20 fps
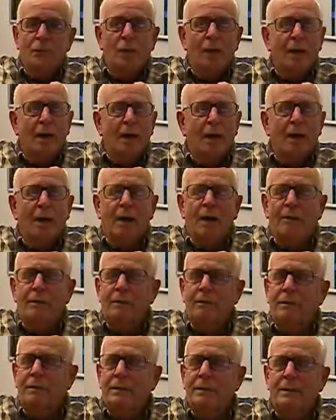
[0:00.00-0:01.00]
What
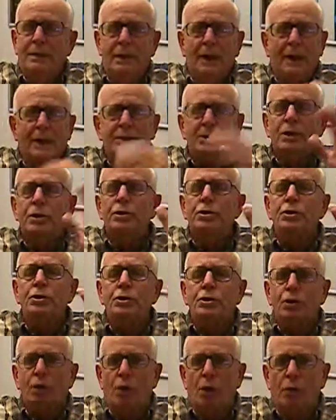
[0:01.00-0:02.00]
a, it's a
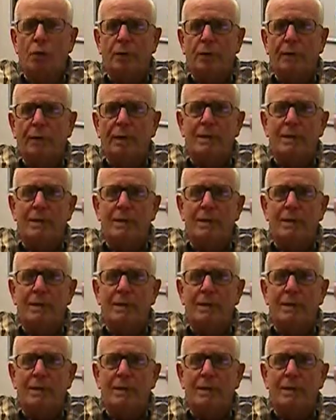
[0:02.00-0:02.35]
joke.